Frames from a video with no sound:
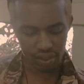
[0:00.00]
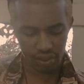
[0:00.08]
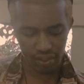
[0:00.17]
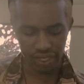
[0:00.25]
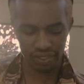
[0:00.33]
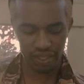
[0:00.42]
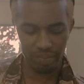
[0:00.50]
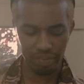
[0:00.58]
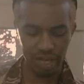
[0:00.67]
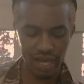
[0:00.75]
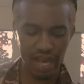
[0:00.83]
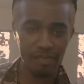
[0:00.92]
So Cancer, there
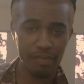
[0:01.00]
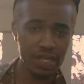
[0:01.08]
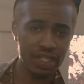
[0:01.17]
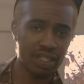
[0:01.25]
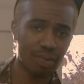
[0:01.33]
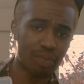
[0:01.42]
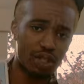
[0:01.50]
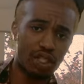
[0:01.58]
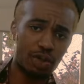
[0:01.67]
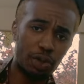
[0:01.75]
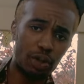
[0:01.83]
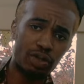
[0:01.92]
may have been some
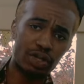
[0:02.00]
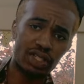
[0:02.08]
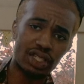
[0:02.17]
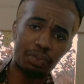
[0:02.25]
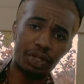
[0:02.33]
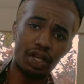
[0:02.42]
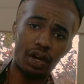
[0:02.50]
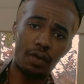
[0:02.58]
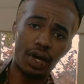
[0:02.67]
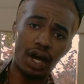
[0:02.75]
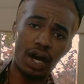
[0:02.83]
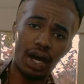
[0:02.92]
disputes or something
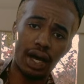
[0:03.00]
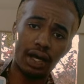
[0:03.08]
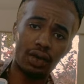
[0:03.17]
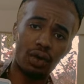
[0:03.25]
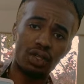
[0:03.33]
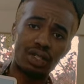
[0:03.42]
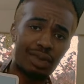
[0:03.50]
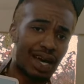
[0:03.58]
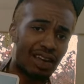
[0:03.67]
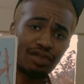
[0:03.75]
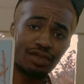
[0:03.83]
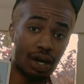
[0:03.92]
going on, or some
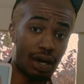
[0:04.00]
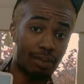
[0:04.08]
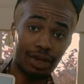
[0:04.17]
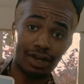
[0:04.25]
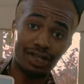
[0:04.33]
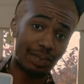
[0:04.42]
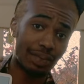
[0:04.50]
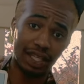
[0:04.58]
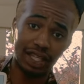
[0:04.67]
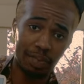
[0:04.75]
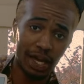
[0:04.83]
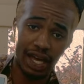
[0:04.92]
kind of drama or something
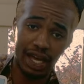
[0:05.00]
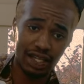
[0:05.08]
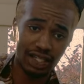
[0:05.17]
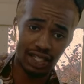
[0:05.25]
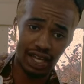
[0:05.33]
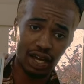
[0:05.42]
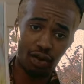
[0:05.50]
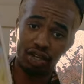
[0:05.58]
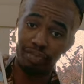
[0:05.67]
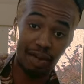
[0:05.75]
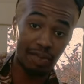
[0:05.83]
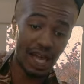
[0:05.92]
in the past, yeah, or
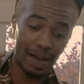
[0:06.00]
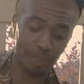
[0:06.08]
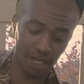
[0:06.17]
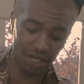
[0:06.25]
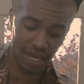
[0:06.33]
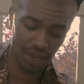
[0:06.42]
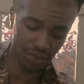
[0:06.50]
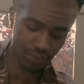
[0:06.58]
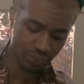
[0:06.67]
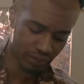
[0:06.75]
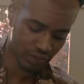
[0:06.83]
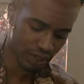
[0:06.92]
it might be happening now.
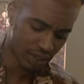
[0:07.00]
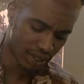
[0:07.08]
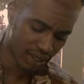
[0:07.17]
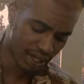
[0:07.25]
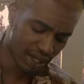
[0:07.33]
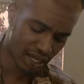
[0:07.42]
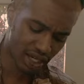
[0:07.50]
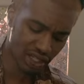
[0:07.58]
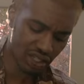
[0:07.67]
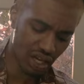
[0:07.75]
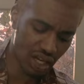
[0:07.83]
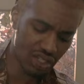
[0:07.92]
And
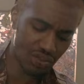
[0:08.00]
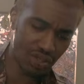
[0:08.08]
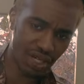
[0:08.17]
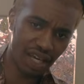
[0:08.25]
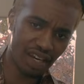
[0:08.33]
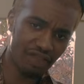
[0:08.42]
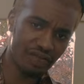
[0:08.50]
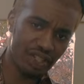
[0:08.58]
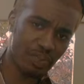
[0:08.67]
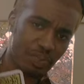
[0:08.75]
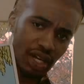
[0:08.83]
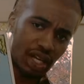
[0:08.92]
it's causing you to kind of
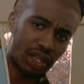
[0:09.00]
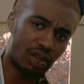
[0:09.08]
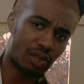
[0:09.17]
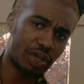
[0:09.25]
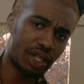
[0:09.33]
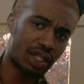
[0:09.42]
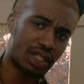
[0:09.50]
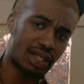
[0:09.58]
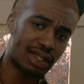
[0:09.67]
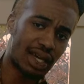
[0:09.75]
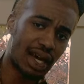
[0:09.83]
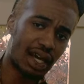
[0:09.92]
just be a little bit
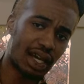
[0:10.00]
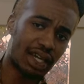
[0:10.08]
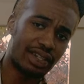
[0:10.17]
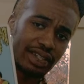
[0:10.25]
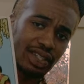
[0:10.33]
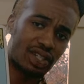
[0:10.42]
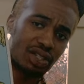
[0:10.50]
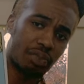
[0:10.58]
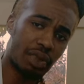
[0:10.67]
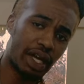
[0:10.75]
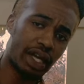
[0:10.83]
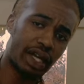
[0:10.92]
stuck in decision
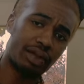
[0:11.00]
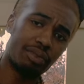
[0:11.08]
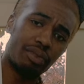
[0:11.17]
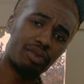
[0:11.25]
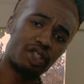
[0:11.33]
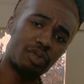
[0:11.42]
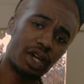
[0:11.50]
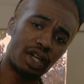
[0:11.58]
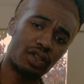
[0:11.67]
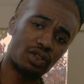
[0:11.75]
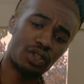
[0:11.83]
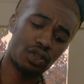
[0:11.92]
making and just
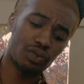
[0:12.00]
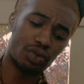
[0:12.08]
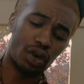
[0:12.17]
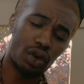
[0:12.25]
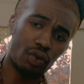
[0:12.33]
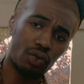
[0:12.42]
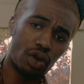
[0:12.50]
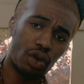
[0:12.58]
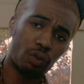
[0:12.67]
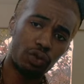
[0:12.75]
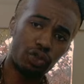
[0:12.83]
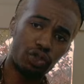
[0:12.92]
making sure you know
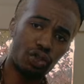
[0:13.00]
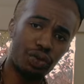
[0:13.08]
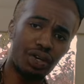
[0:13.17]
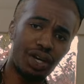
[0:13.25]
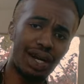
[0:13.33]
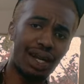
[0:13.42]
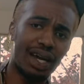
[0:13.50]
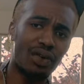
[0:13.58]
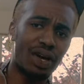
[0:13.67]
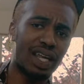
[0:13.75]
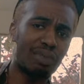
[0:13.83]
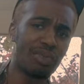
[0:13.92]
what you're doing. You're kind of like,
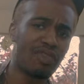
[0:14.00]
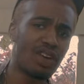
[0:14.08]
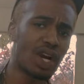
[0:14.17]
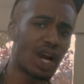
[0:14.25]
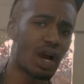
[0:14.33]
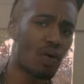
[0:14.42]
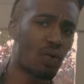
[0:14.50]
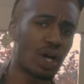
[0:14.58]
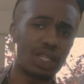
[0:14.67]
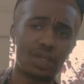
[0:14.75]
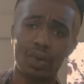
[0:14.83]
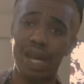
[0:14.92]
okay, let me figure out
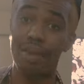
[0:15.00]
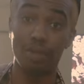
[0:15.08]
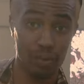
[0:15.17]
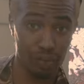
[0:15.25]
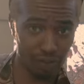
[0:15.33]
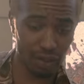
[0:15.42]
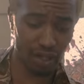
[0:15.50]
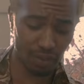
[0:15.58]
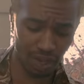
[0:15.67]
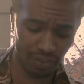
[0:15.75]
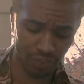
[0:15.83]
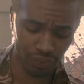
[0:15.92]
what I'm doing really
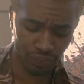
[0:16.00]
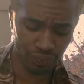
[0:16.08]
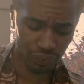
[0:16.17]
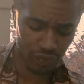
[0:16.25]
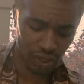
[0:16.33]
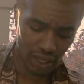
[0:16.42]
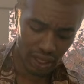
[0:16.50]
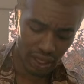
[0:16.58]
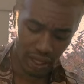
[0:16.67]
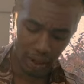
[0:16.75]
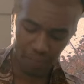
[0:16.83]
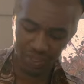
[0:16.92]
quick.
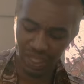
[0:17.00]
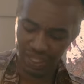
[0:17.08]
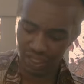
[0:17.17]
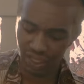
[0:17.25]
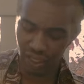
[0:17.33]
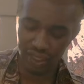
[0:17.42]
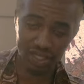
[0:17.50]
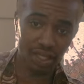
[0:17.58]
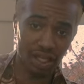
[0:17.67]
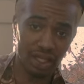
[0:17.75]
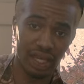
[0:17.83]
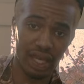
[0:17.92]
But that's going to lead to
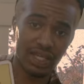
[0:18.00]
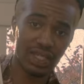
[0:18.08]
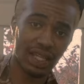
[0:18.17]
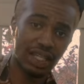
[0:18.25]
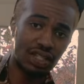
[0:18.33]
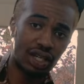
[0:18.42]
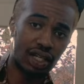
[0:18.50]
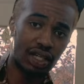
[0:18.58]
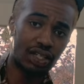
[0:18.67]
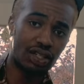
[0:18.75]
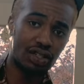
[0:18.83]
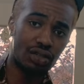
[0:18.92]
good things, yeah, that's going to
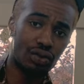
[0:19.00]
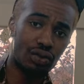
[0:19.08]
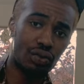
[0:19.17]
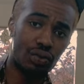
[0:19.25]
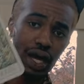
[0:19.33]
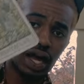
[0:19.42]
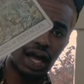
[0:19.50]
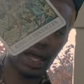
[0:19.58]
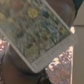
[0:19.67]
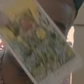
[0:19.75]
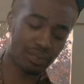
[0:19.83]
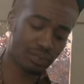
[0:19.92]
lead to you
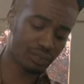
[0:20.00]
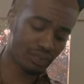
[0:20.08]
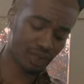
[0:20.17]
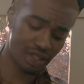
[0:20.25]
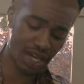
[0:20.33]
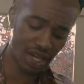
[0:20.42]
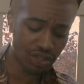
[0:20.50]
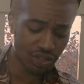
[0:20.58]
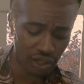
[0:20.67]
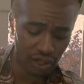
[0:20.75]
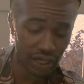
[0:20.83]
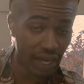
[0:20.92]
taking
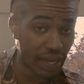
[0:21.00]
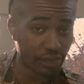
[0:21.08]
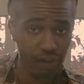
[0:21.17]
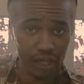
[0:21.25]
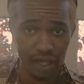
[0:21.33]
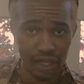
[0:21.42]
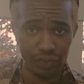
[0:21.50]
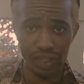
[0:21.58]
control of your life, really, and